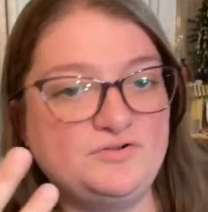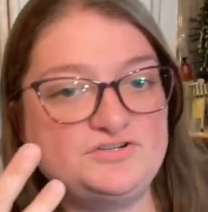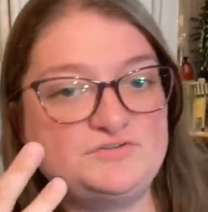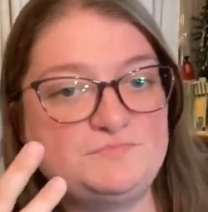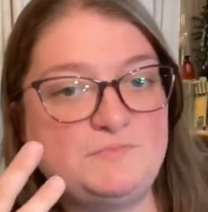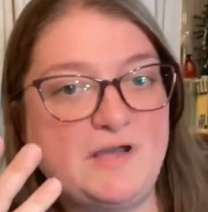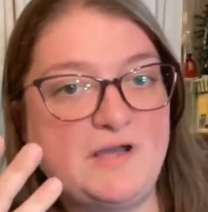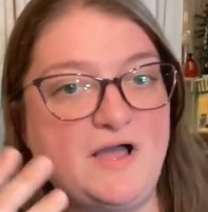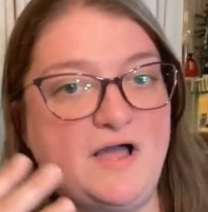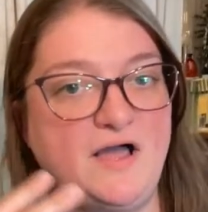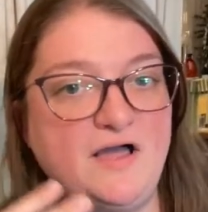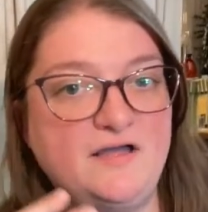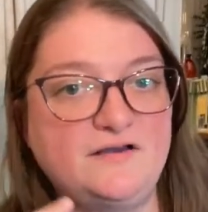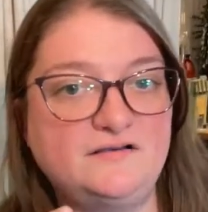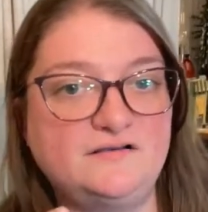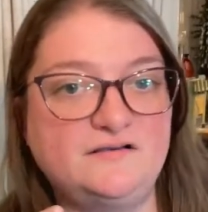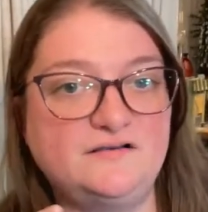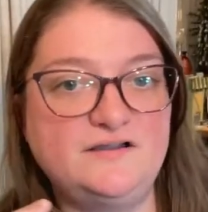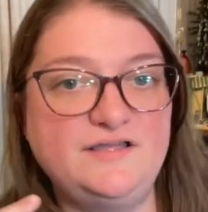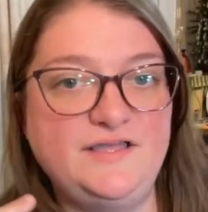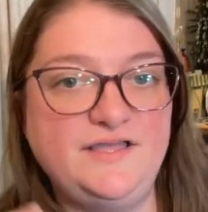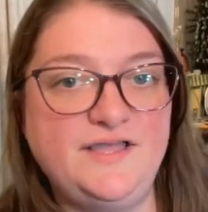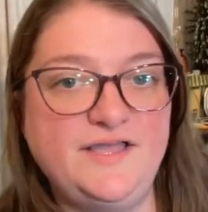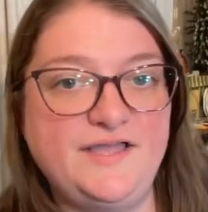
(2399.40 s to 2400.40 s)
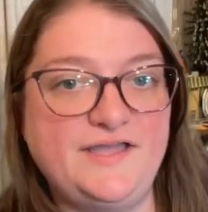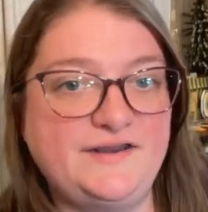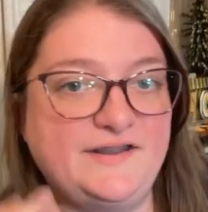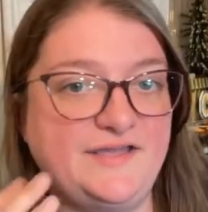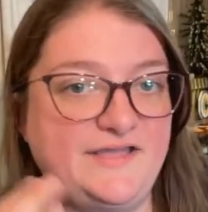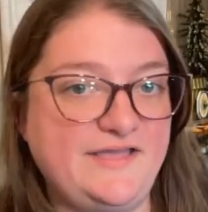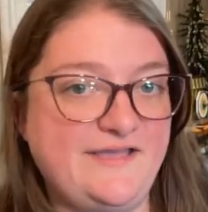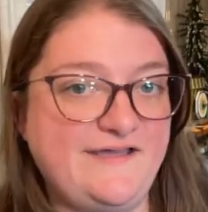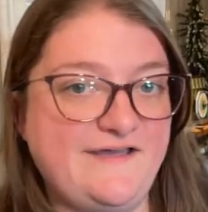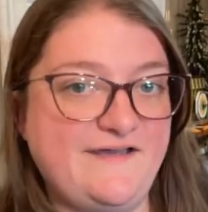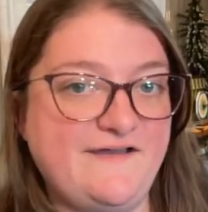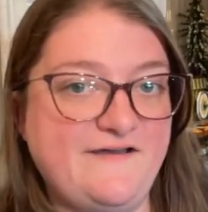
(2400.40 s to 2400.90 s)
pottery and I
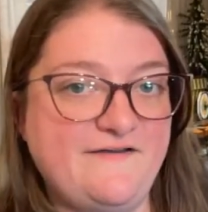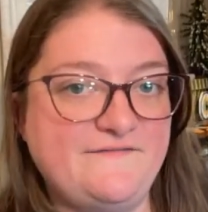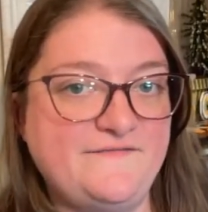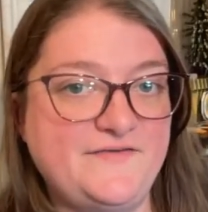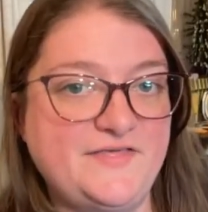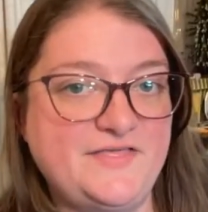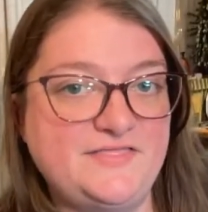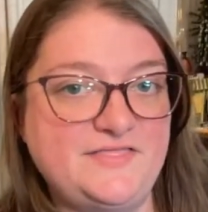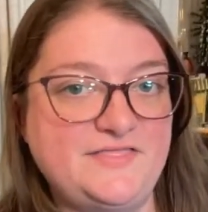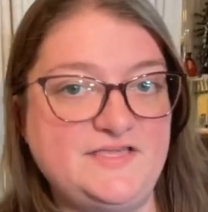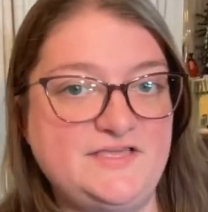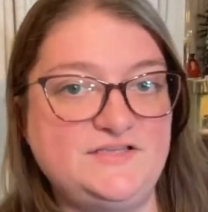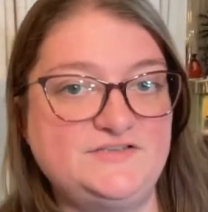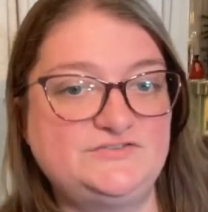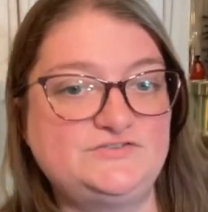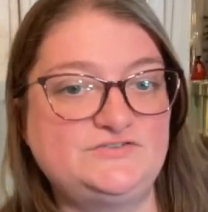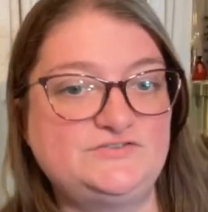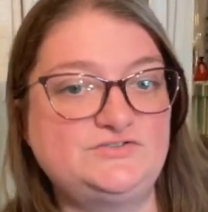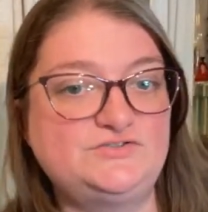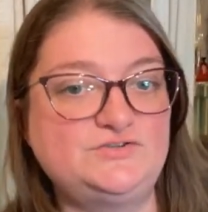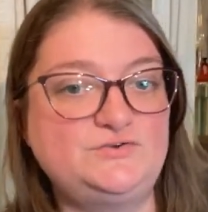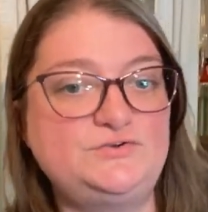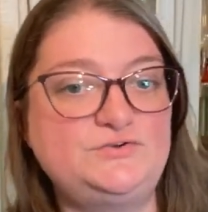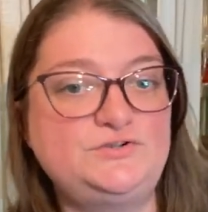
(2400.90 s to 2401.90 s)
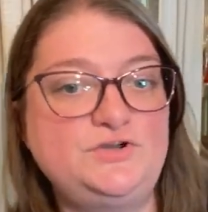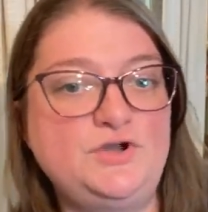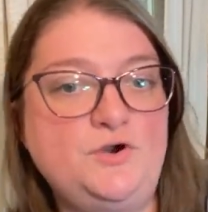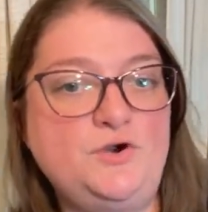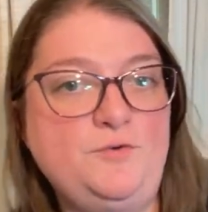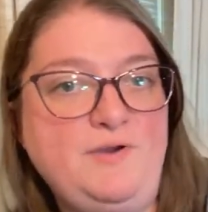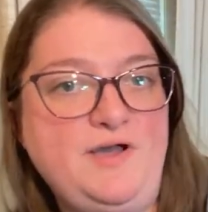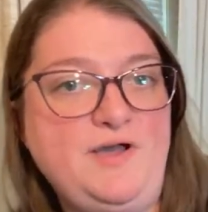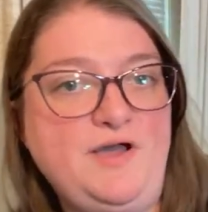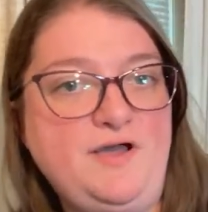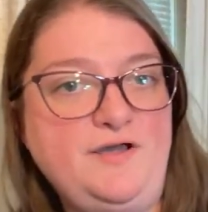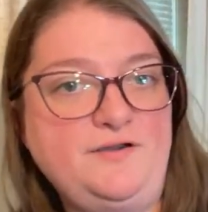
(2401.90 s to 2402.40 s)
have the
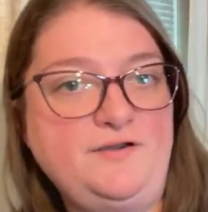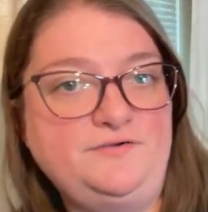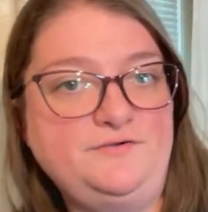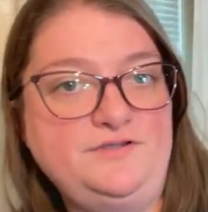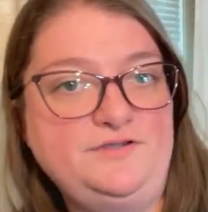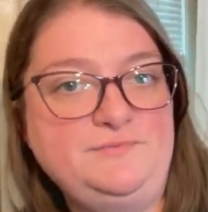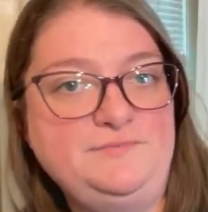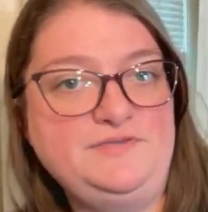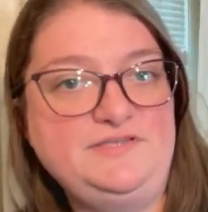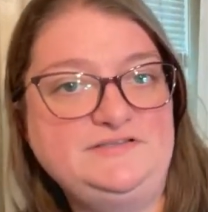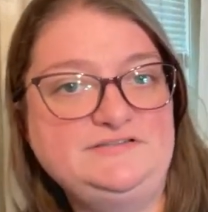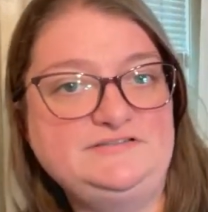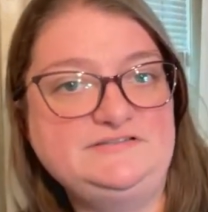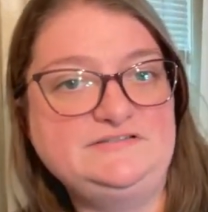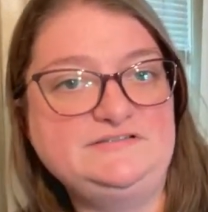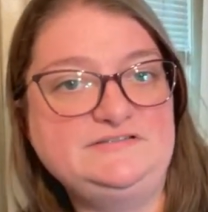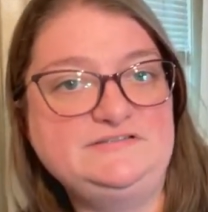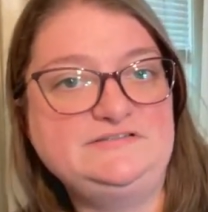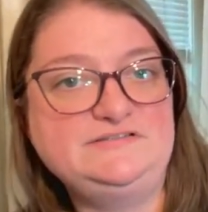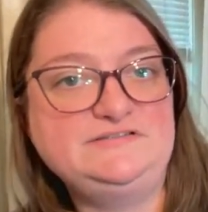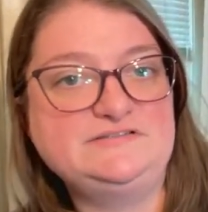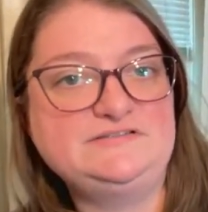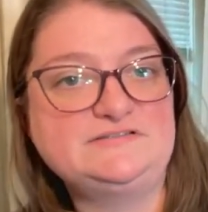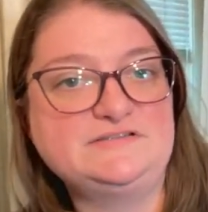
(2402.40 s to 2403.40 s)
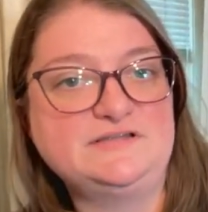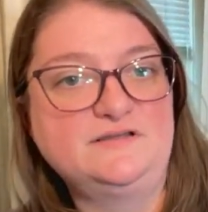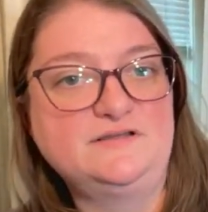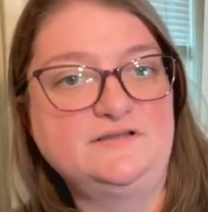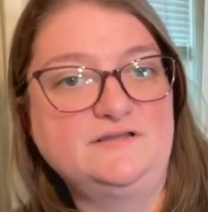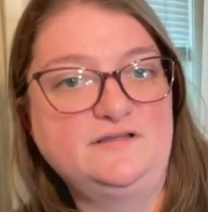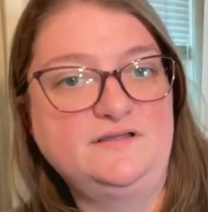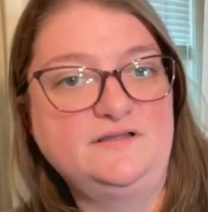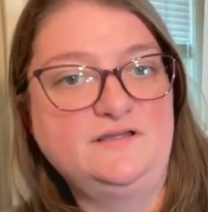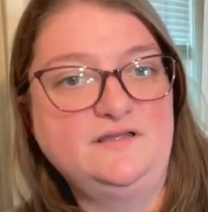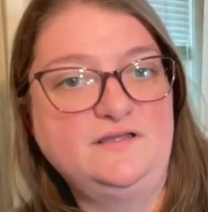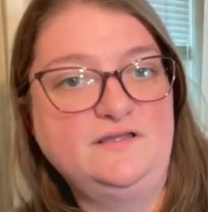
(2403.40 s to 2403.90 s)
studio pottery pieces,
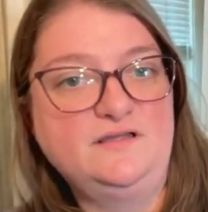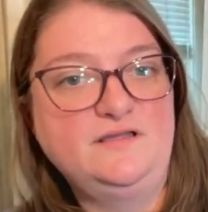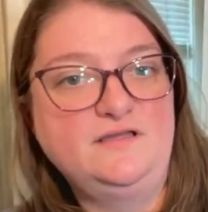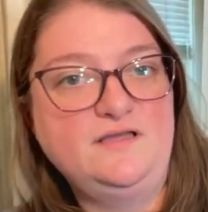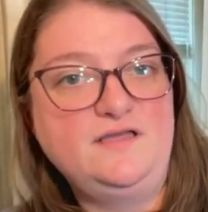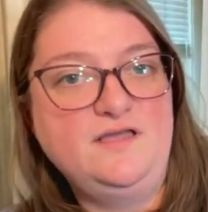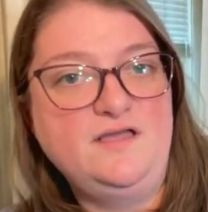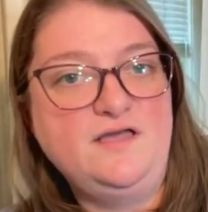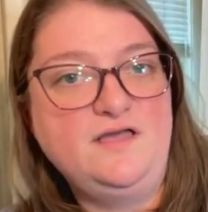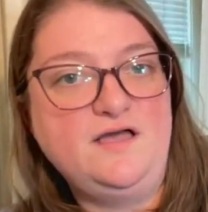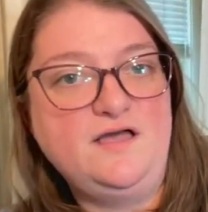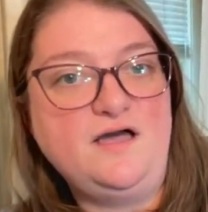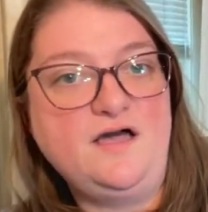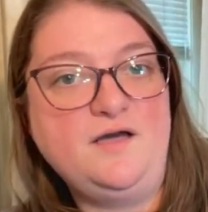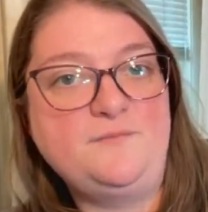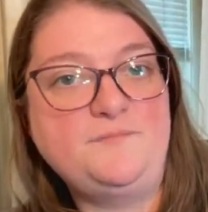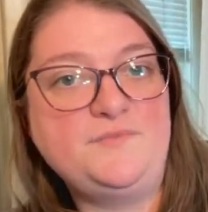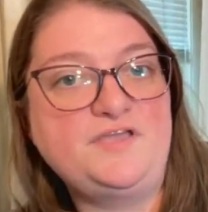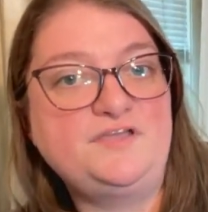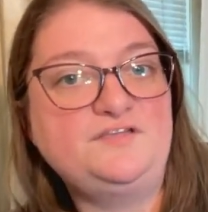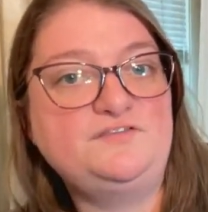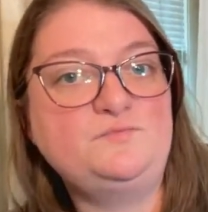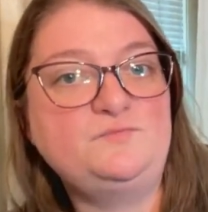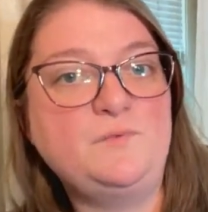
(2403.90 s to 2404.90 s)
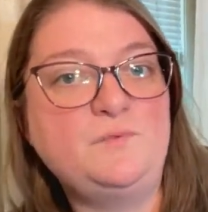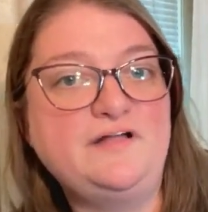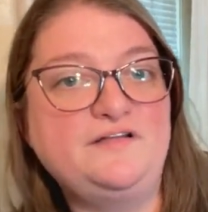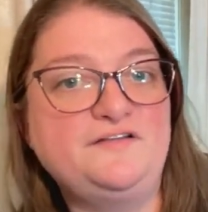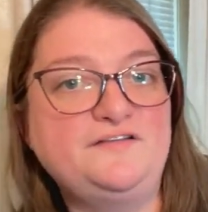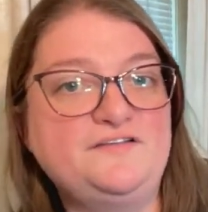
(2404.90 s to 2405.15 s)
as